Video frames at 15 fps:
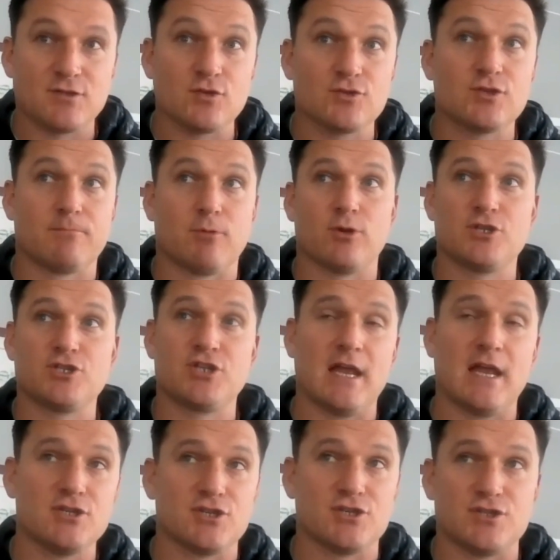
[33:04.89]
It's also brought its
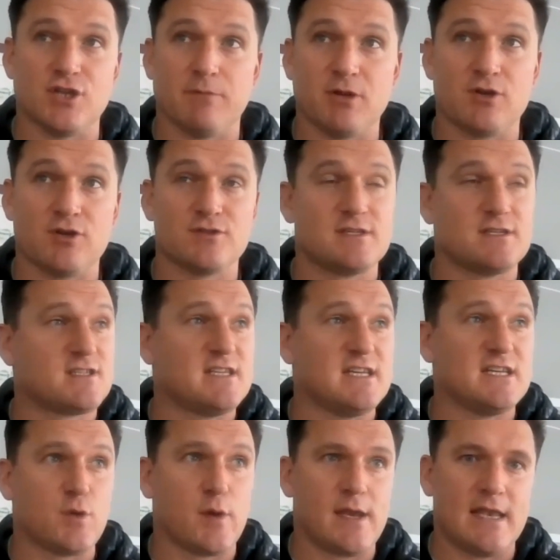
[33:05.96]
challenges, because these
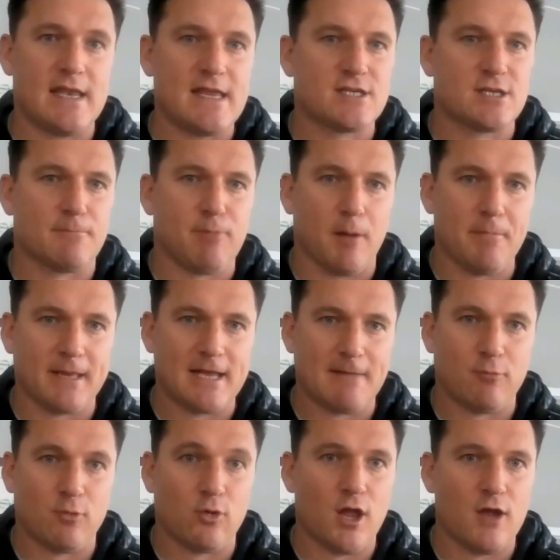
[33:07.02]
T20 leagues are popping
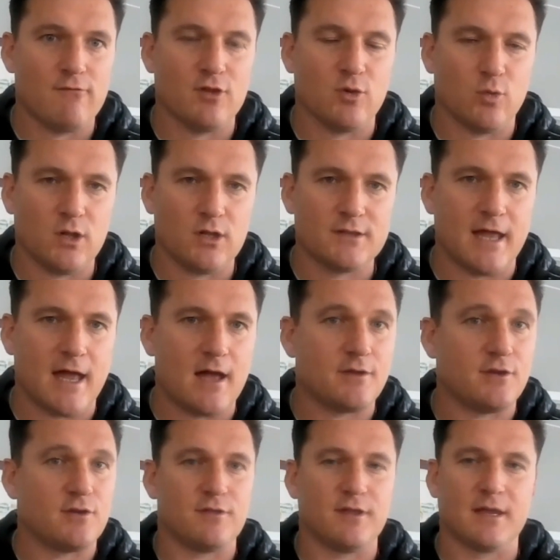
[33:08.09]
up all over the world now.
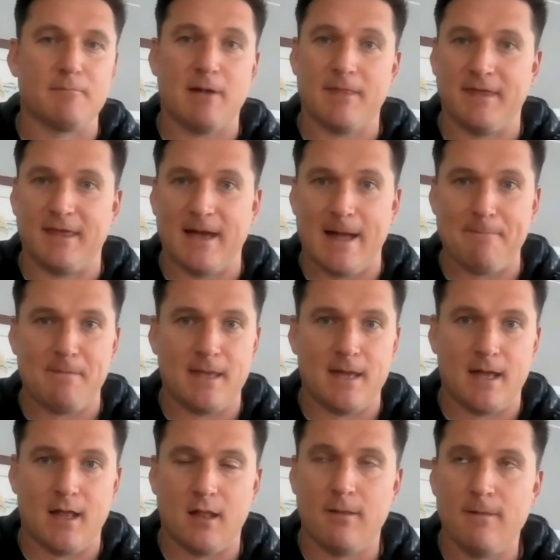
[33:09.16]
You think about the
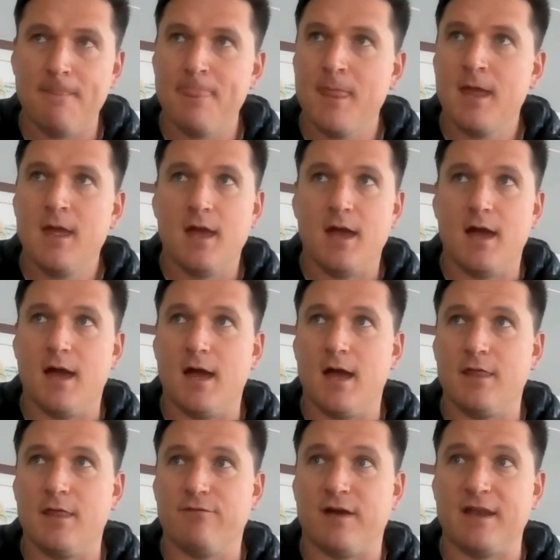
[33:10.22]
IPL,
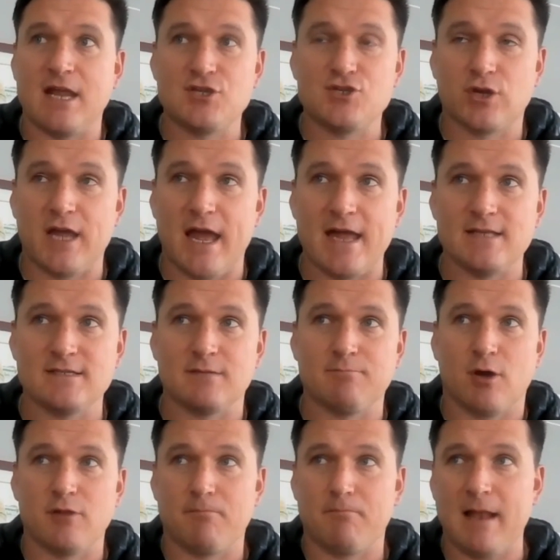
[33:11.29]
the financial gains
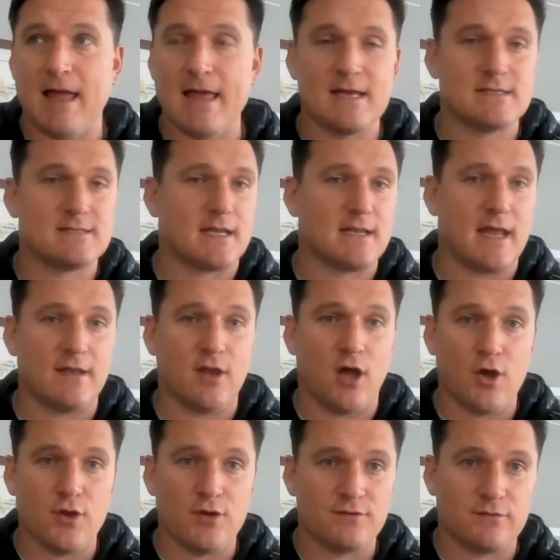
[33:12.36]
that both players and
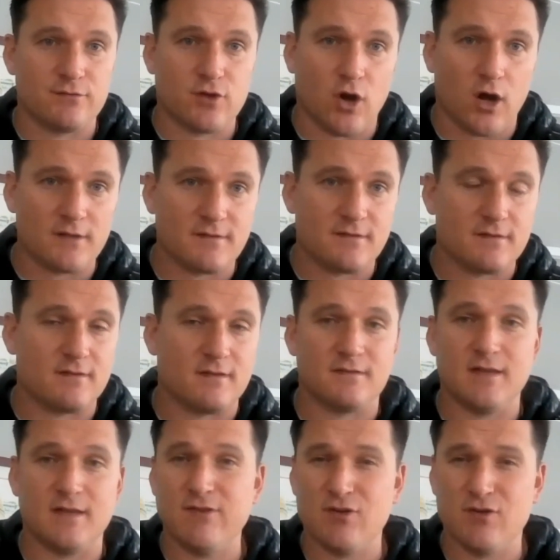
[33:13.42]
owners have got. The
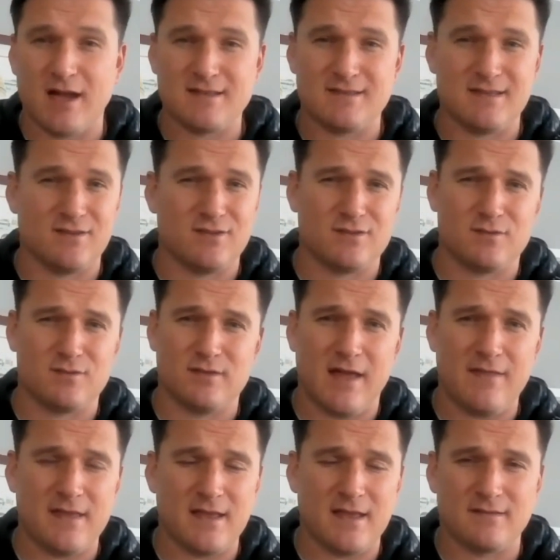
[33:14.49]
TV right deals have
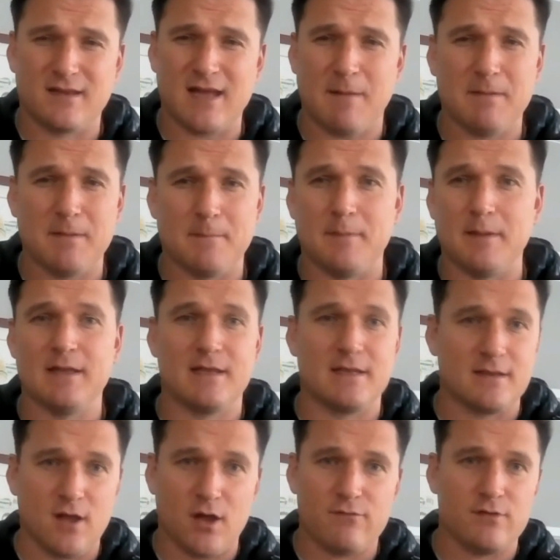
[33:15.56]
done there is a couple of
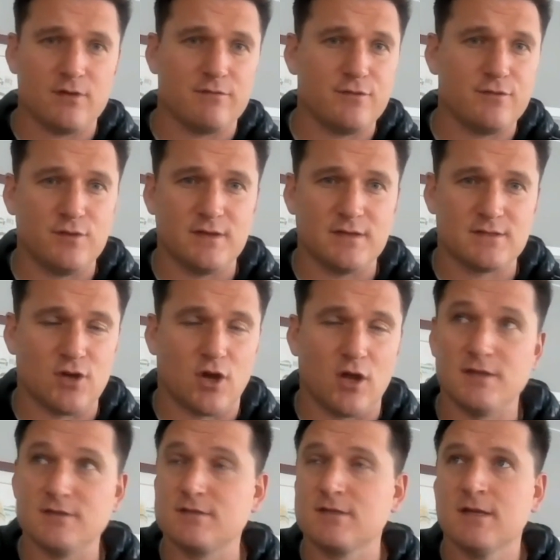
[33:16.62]
billion over a few years
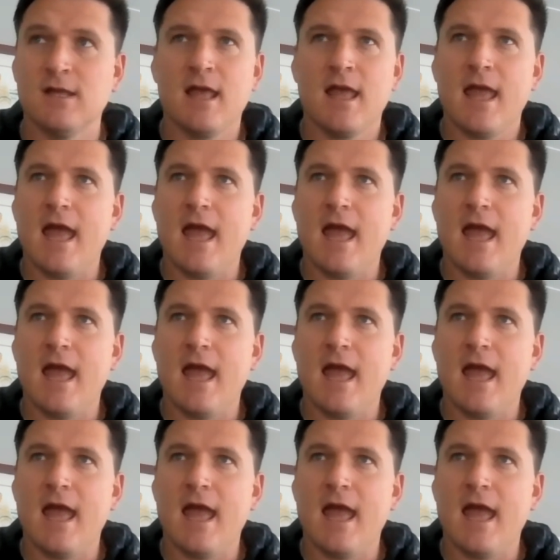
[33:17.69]
dollars.